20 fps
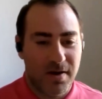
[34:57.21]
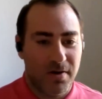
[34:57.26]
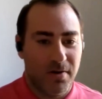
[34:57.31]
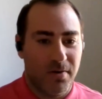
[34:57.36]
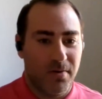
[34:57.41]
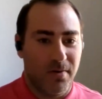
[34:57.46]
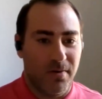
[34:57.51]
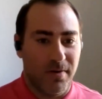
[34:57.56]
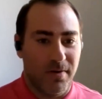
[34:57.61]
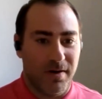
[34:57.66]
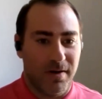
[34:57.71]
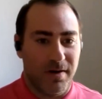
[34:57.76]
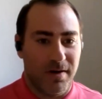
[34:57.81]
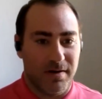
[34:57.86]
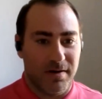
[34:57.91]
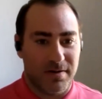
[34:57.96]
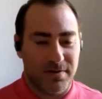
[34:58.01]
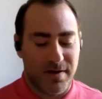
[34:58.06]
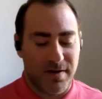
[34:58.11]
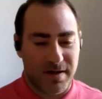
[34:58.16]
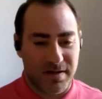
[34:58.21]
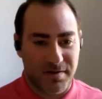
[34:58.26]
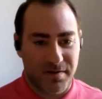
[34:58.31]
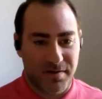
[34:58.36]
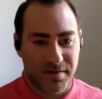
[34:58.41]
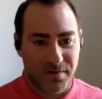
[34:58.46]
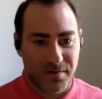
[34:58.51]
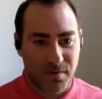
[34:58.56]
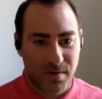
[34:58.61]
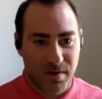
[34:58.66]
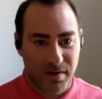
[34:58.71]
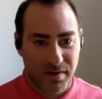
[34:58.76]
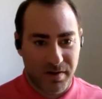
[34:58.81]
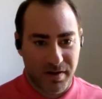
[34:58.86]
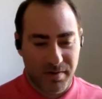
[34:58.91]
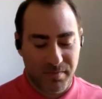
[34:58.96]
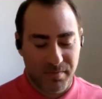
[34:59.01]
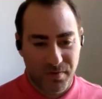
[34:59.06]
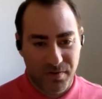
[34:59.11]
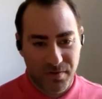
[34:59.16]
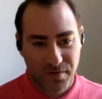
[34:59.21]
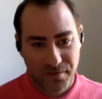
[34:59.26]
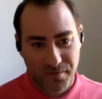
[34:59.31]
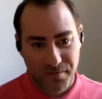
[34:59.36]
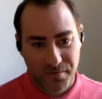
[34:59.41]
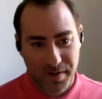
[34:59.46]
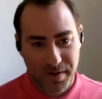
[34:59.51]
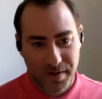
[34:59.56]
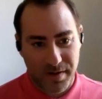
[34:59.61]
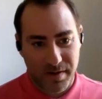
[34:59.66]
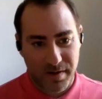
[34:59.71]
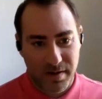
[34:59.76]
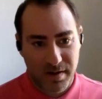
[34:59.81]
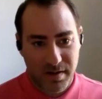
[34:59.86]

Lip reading: or director of quality improvement.